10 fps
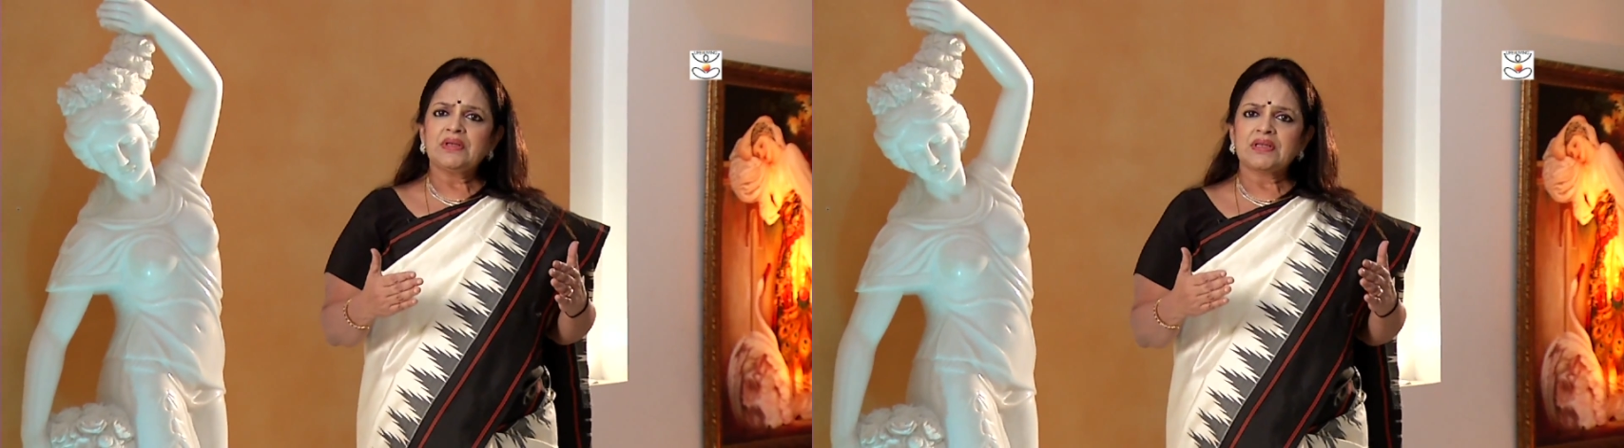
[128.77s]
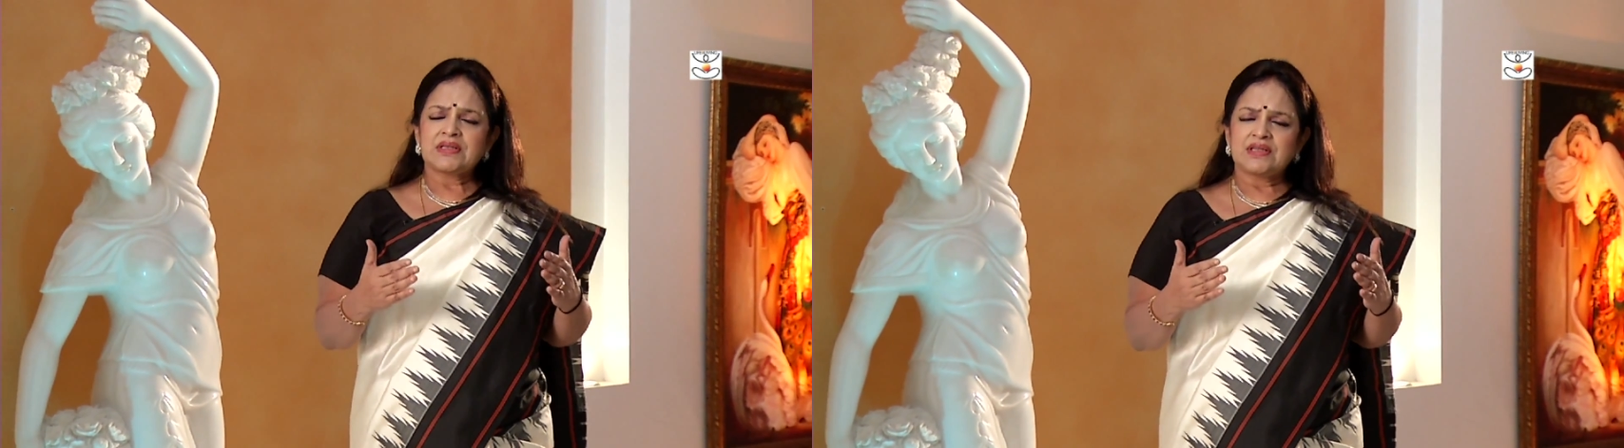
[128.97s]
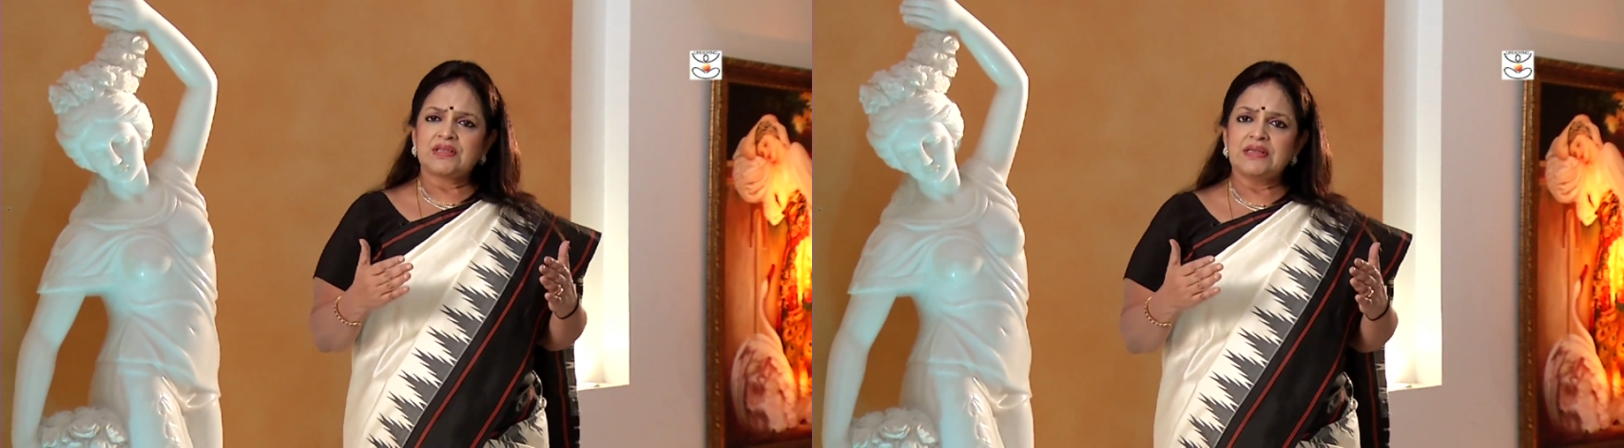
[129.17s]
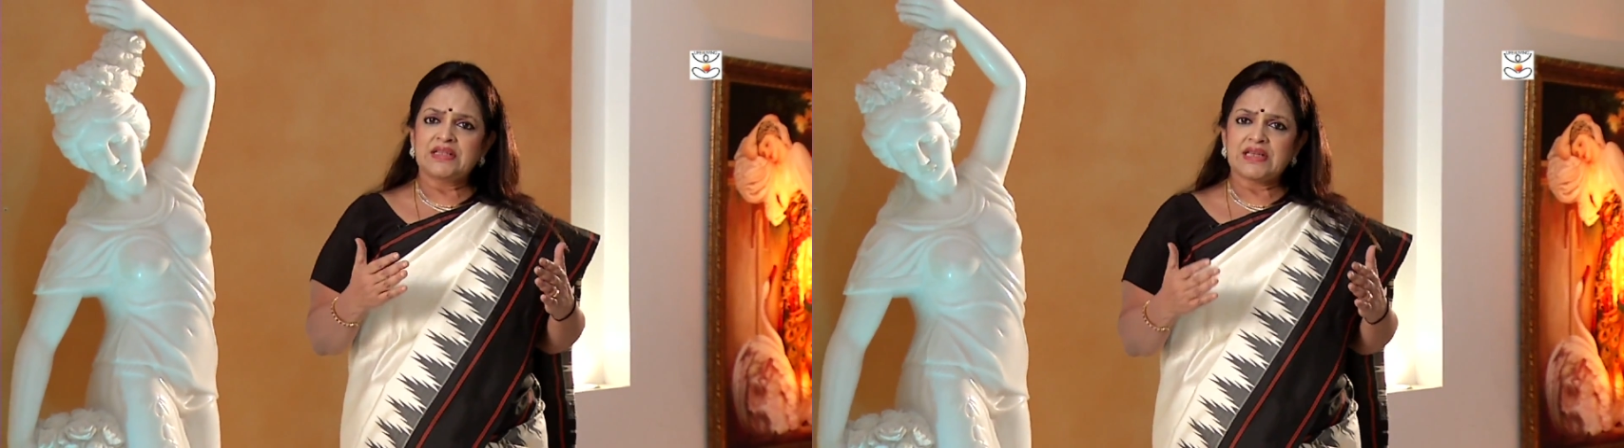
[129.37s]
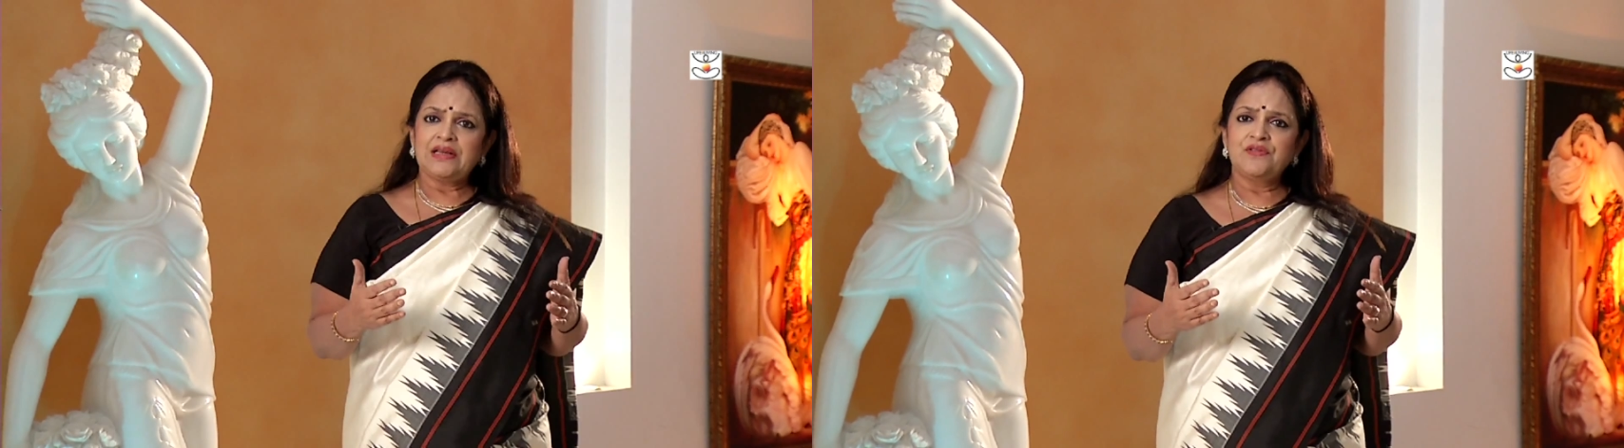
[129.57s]
the
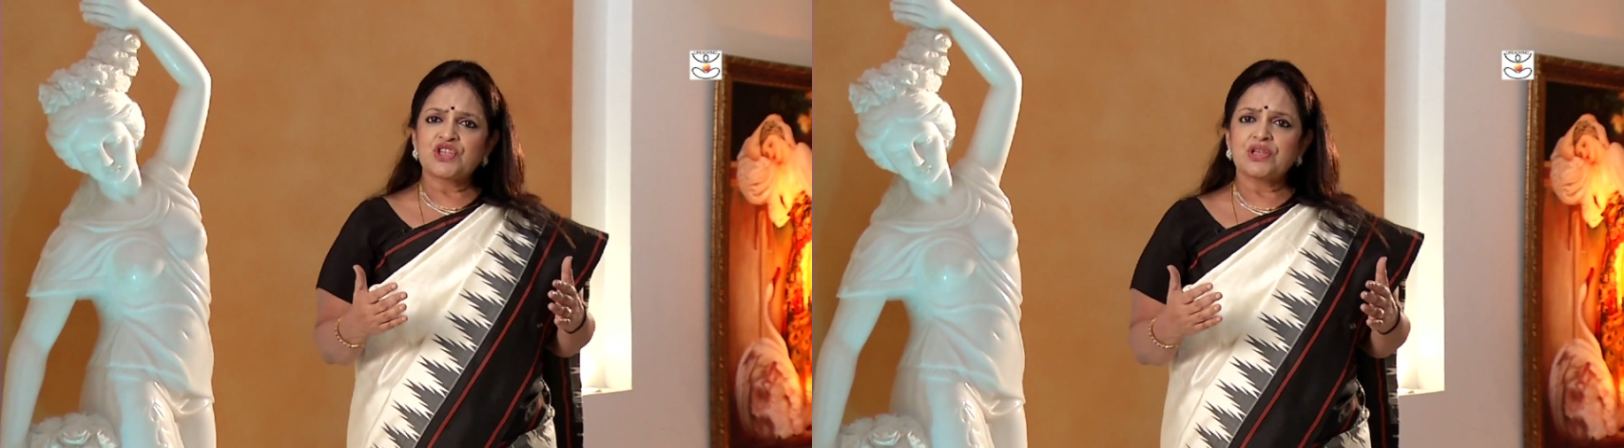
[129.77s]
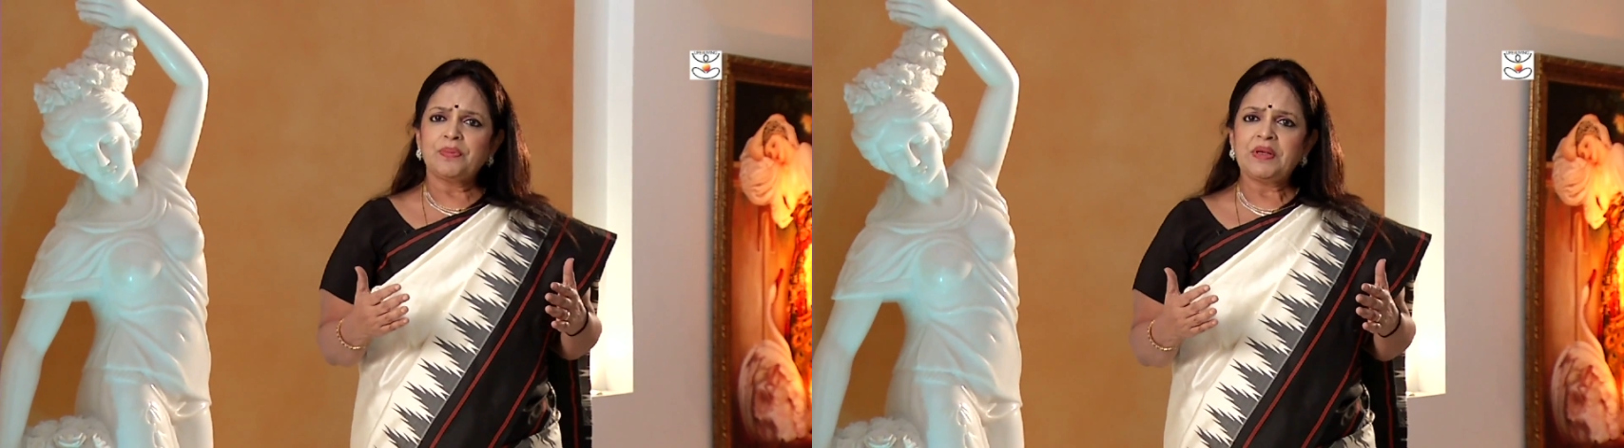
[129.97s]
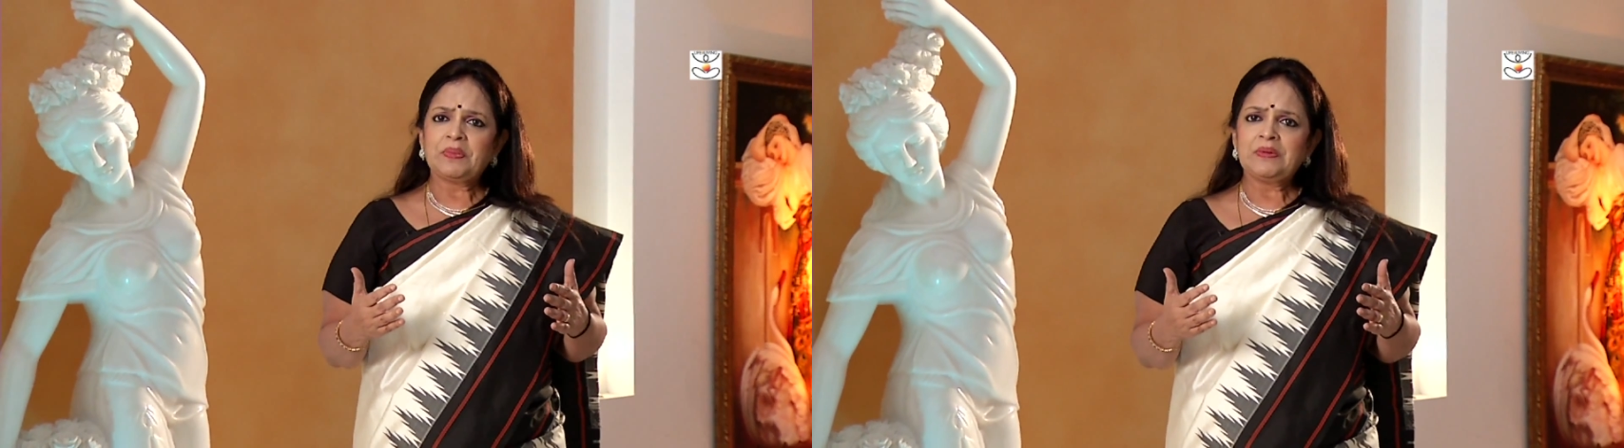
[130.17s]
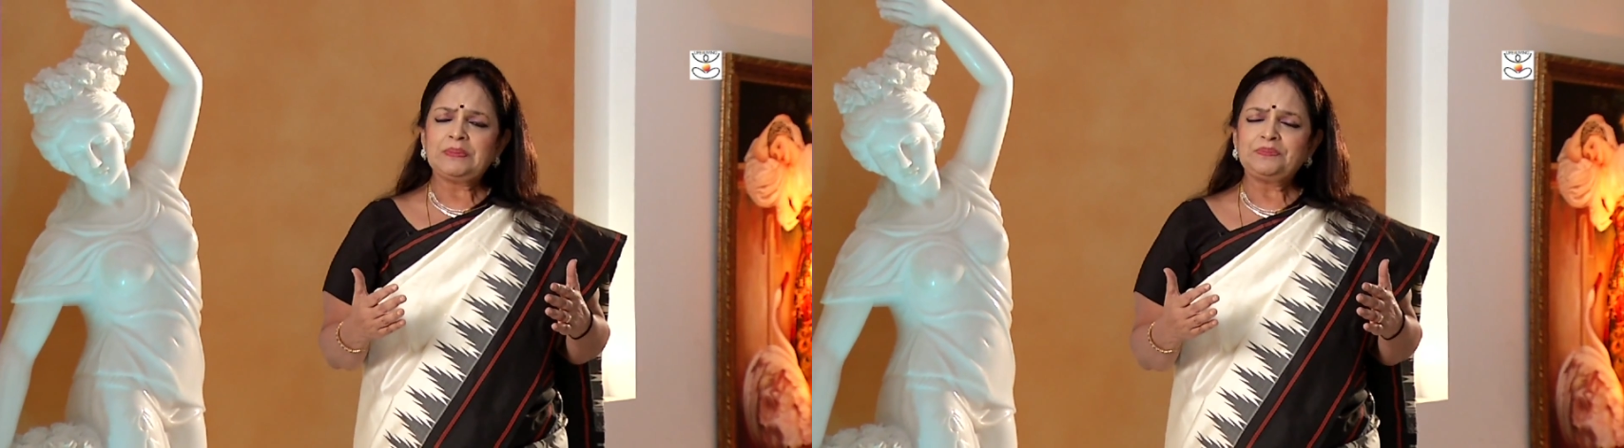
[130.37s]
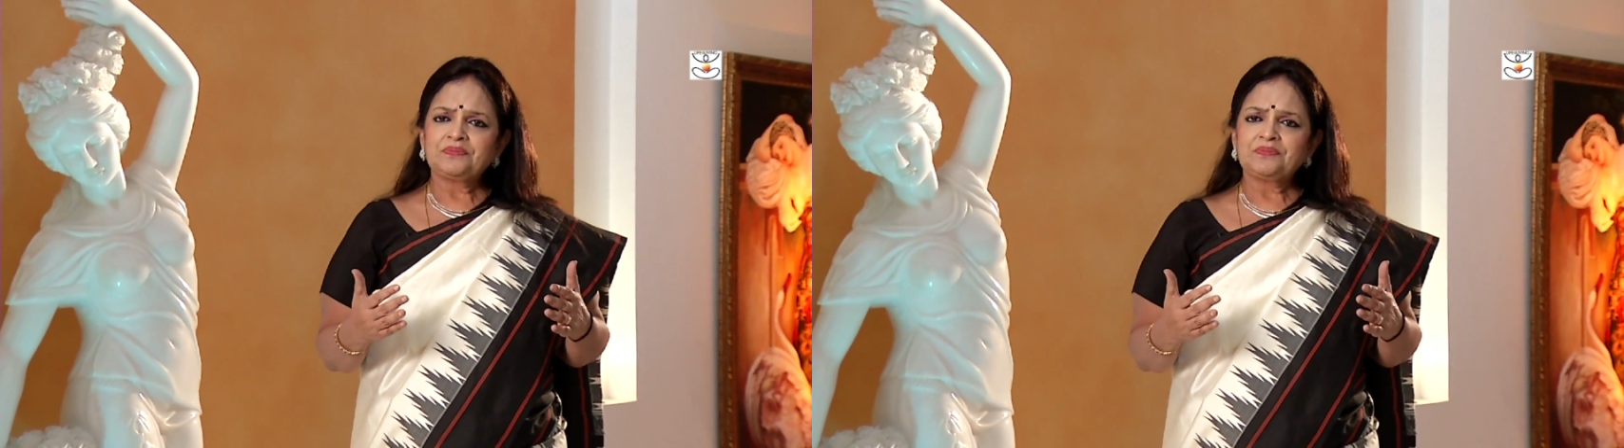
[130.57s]
television people,